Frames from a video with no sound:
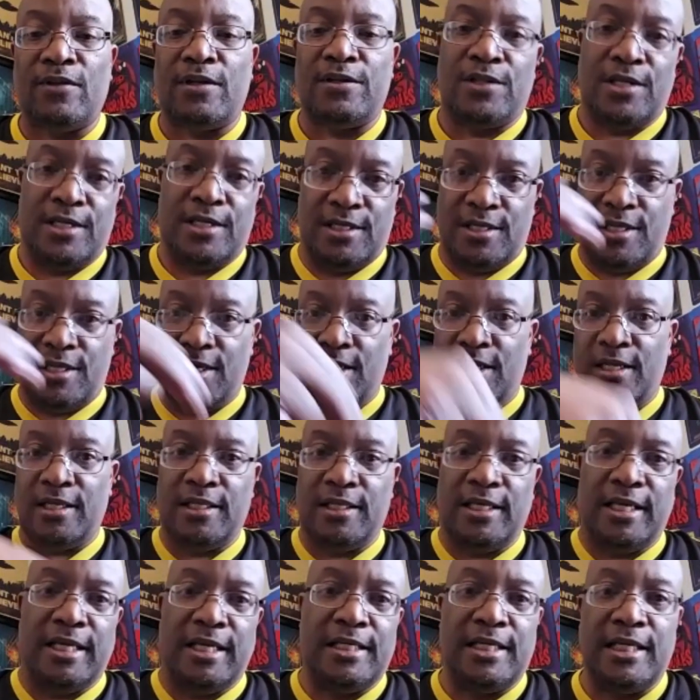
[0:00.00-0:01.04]

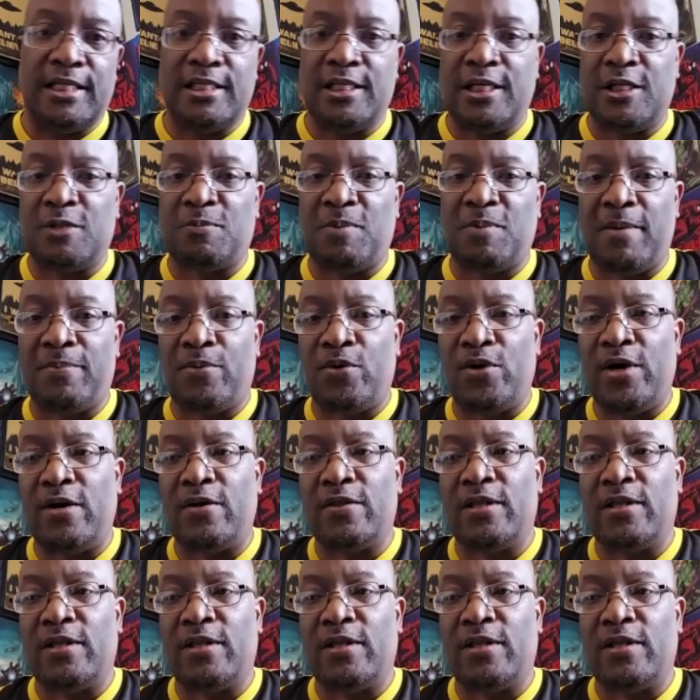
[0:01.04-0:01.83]
the indigenous people here,